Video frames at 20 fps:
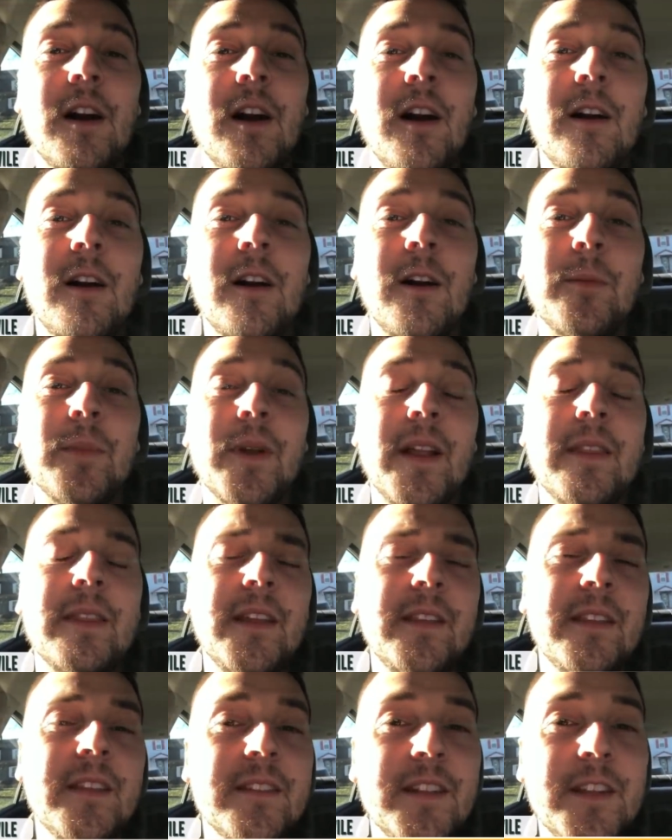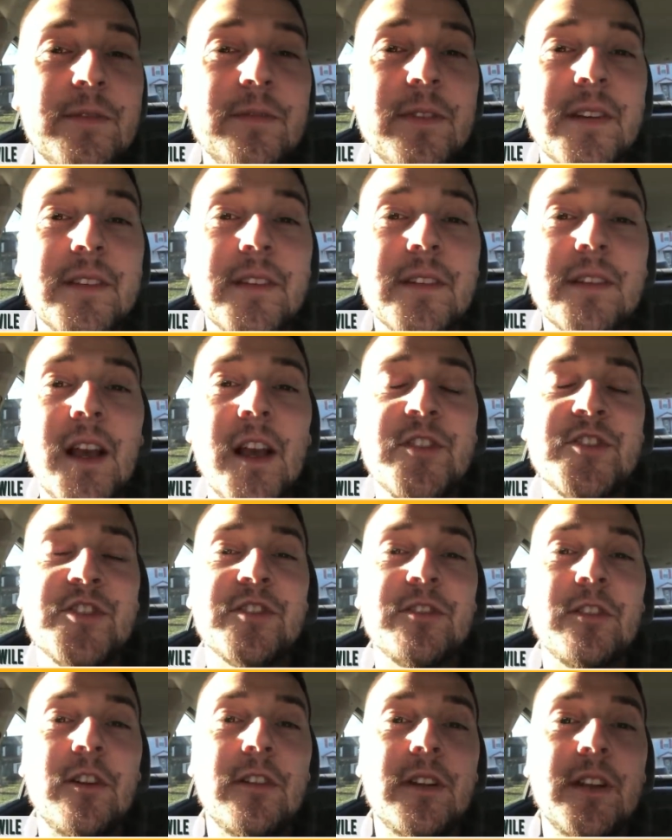Um, but I think the defense is actually
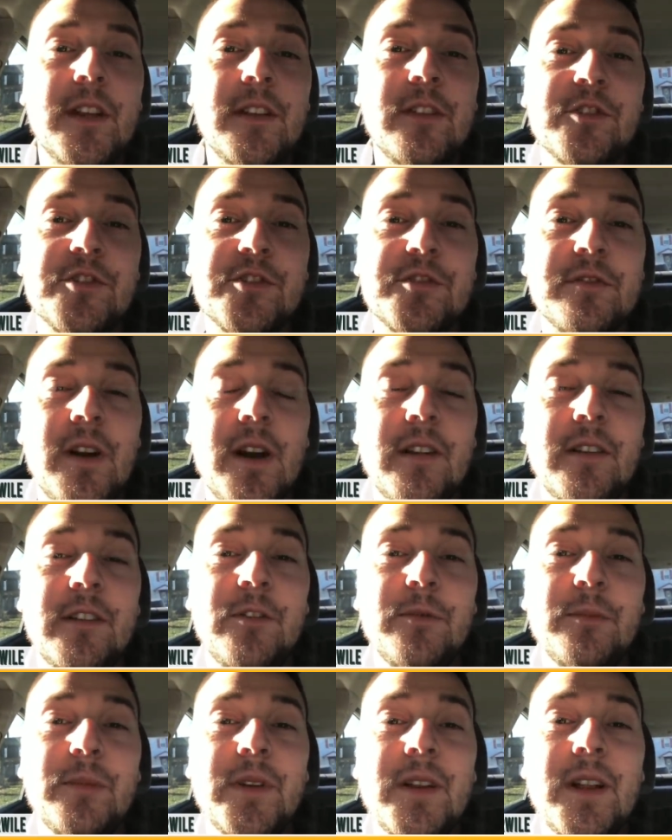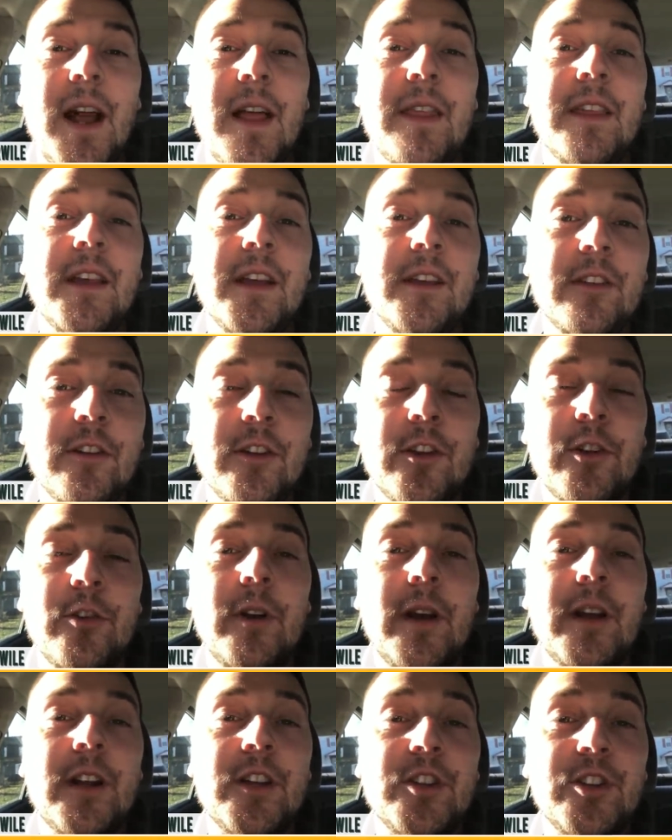starting to hit their stride a little bit. I think they're going to
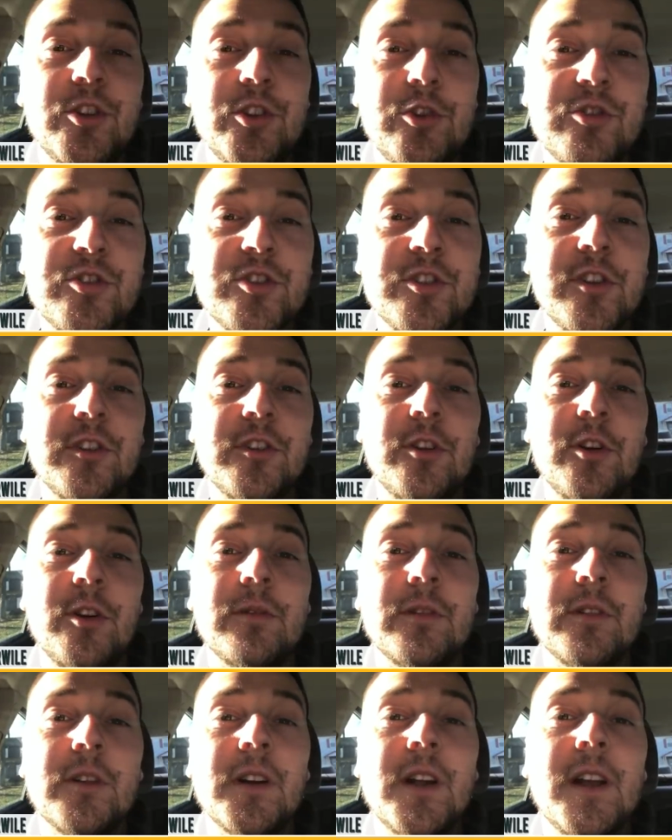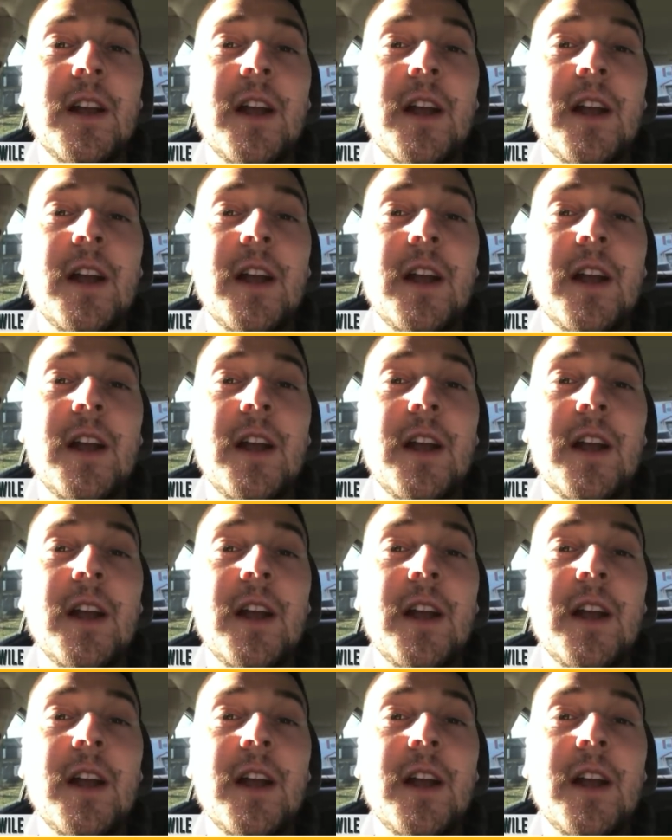create a huge turnover.